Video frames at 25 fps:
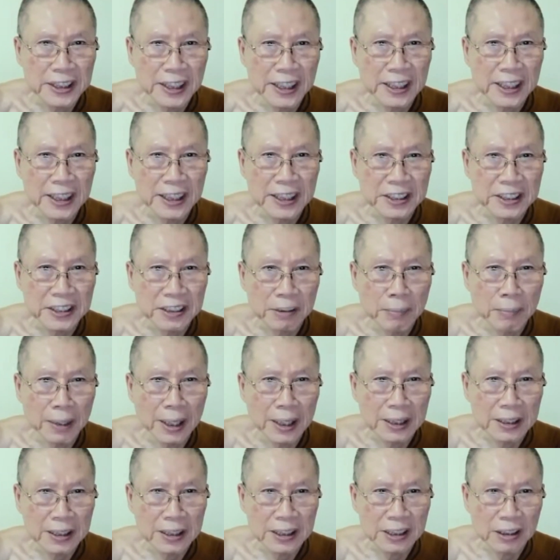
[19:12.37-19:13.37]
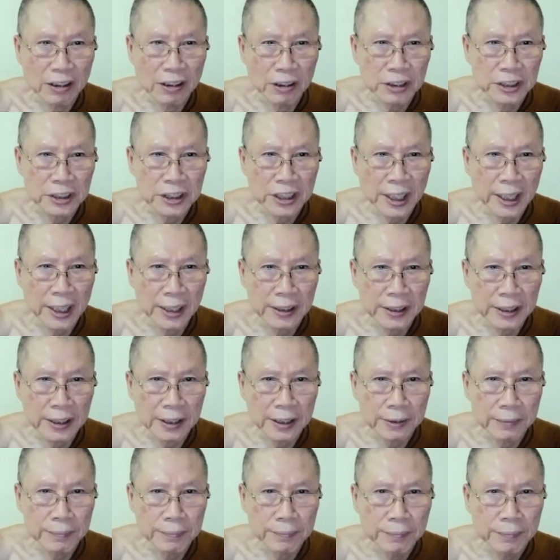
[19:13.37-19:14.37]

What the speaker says: yet in samadhi or jhana,